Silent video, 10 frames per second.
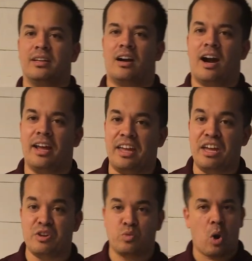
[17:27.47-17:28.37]
All right,
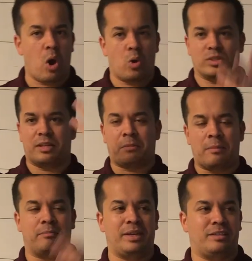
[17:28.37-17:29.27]
it grows, it come
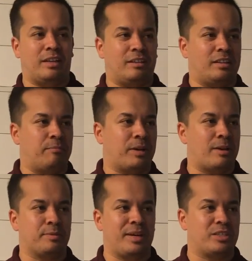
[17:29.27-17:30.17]
be, it, it
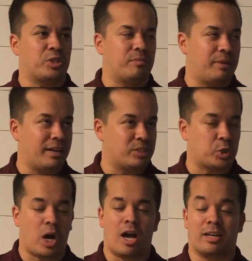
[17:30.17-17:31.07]
becomes being big and
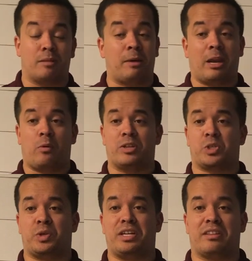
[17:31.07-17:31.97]
strong, and depending what
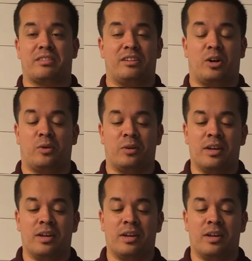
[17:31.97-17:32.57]
tree, you know,